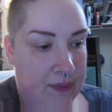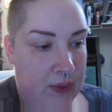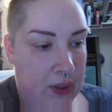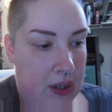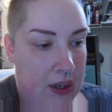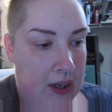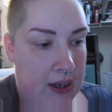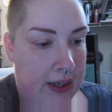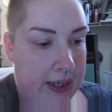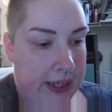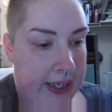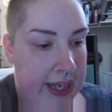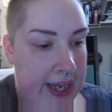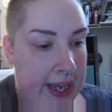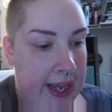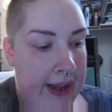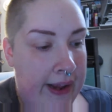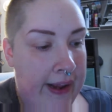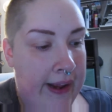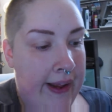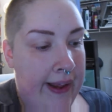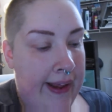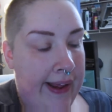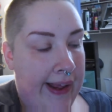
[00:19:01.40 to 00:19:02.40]
vlog,
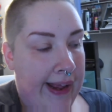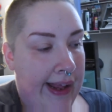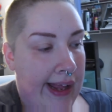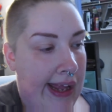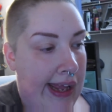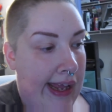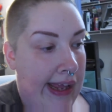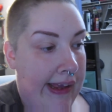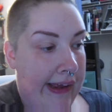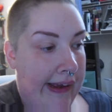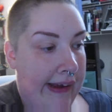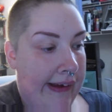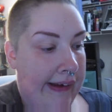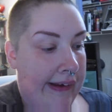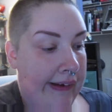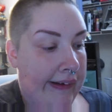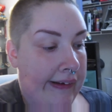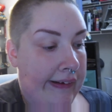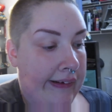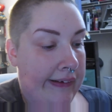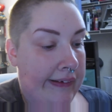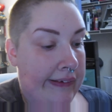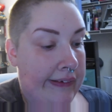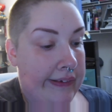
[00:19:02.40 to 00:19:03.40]

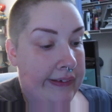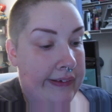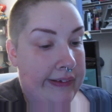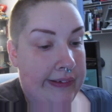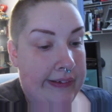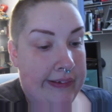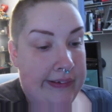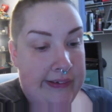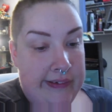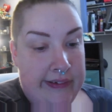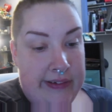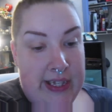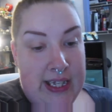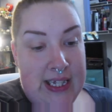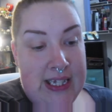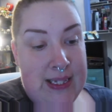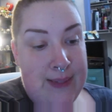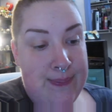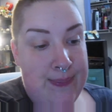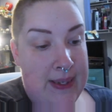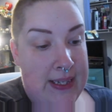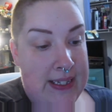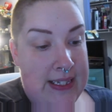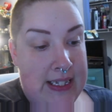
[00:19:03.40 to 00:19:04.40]
and
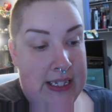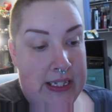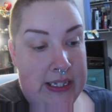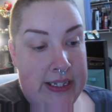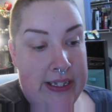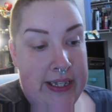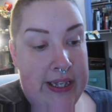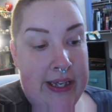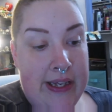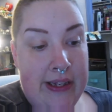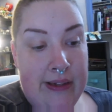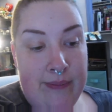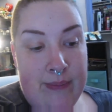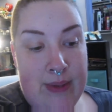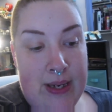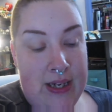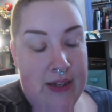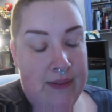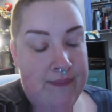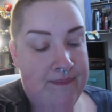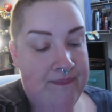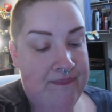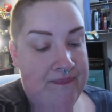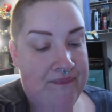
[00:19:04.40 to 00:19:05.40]
that's basically it. My
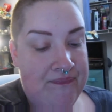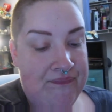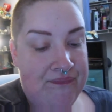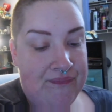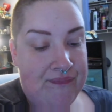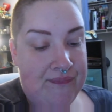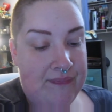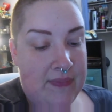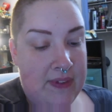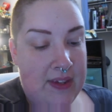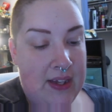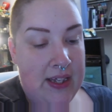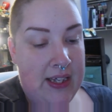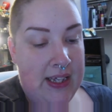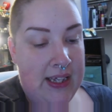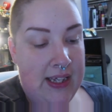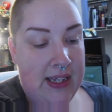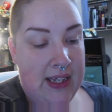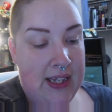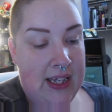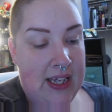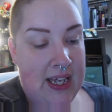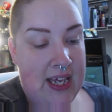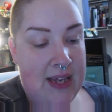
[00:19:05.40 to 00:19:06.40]

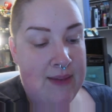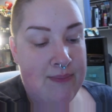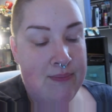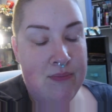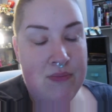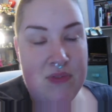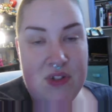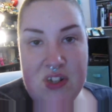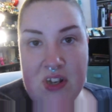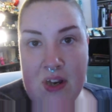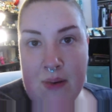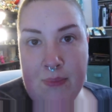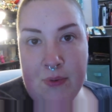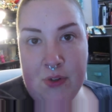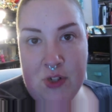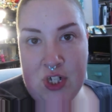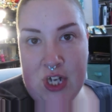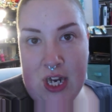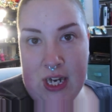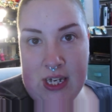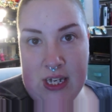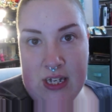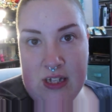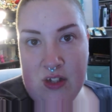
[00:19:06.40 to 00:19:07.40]
keep double
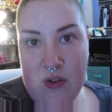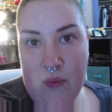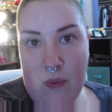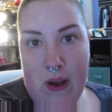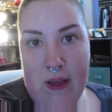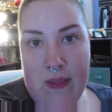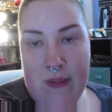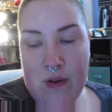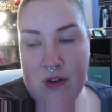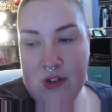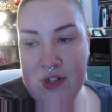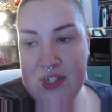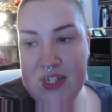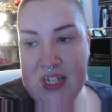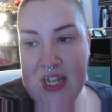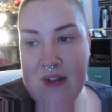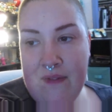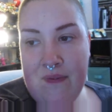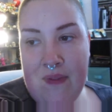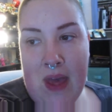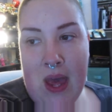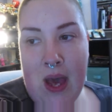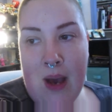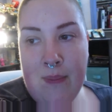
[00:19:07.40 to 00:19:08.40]
checking the weather to see
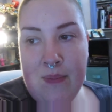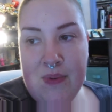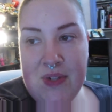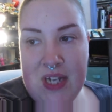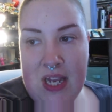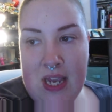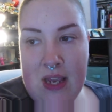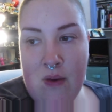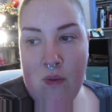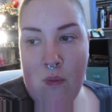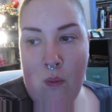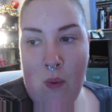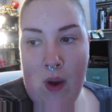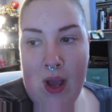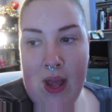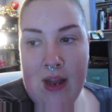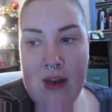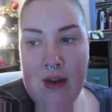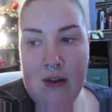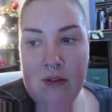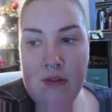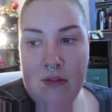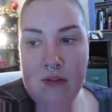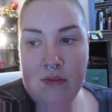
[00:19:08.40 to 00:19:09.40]
if they update
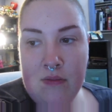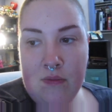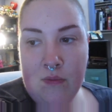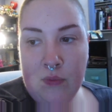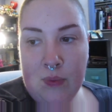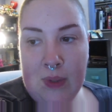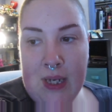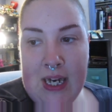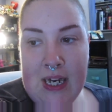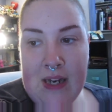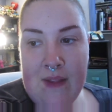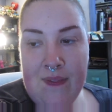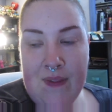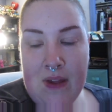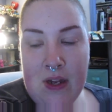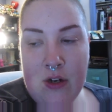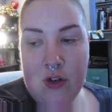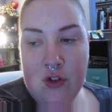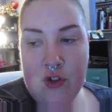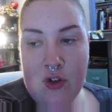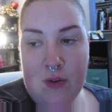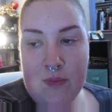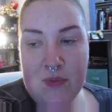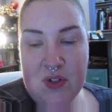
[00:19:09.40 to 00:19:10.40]
when rain and
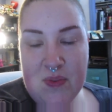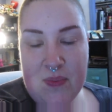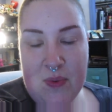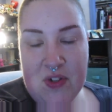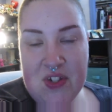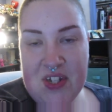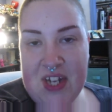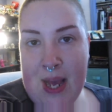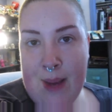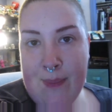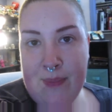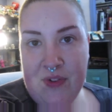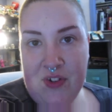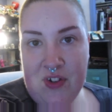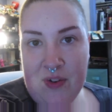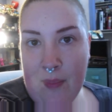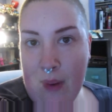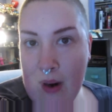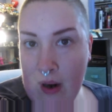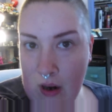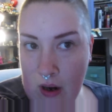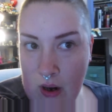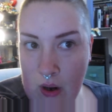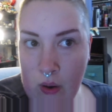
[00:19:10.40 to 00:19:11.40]
thunderstorms are supposed to happen
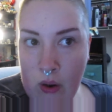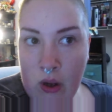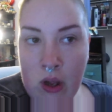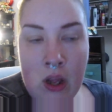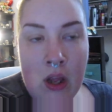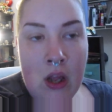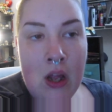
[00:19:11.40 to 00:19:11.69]
tomorrow.